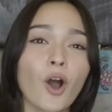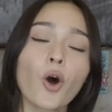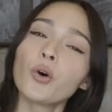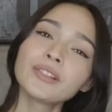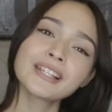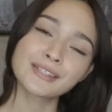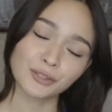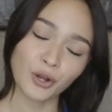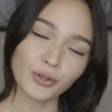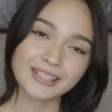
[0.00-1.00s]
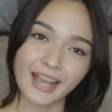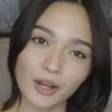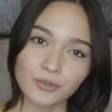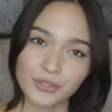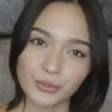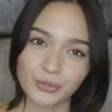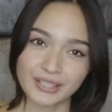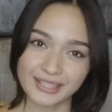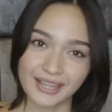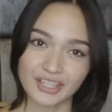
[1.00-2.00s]
only to go down to the
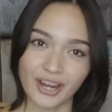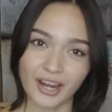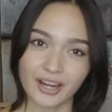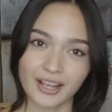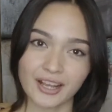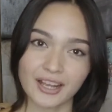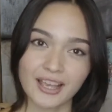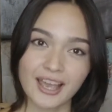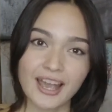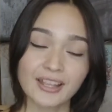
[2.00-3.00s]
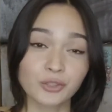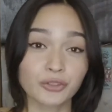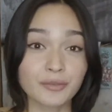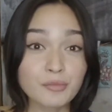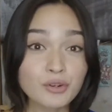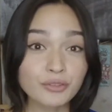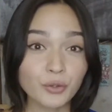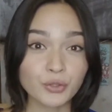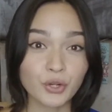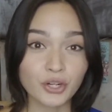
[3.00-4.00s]
stage area to remove
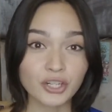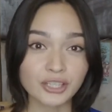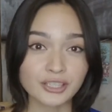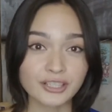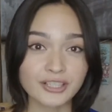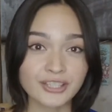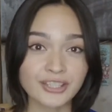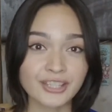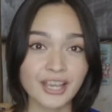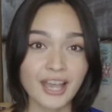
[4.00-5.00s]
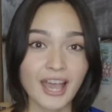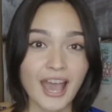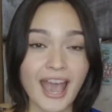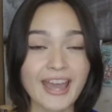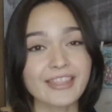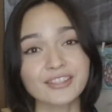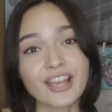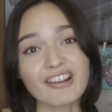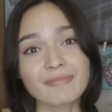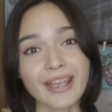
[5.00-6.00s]
those curlers and then to
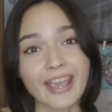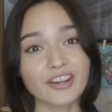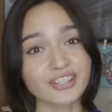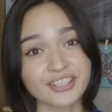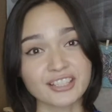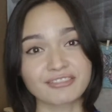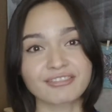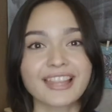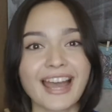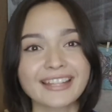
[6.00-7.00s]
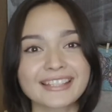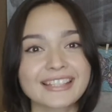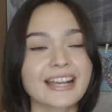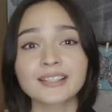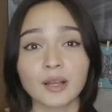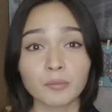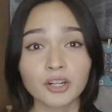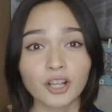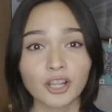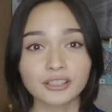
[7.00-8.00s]
have my hair still flat.
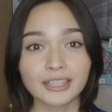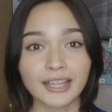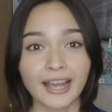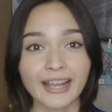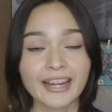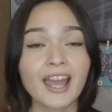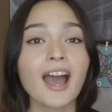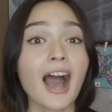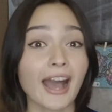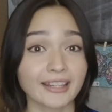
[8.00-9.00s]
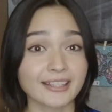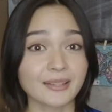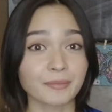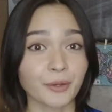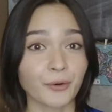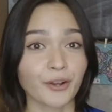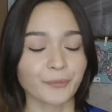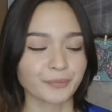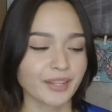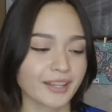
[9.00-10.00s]
Somewhere along the line, I did something
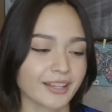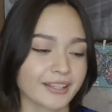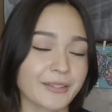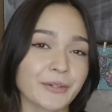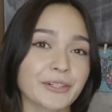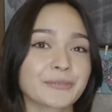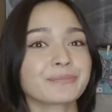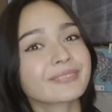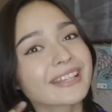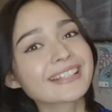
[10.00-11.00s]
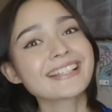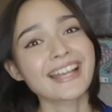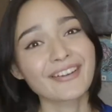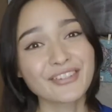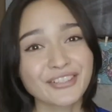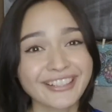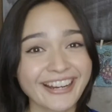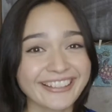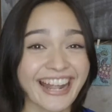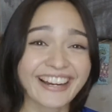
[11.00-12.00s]
wrong. So at least I have short
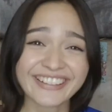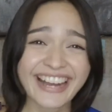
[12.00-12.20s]
hair now.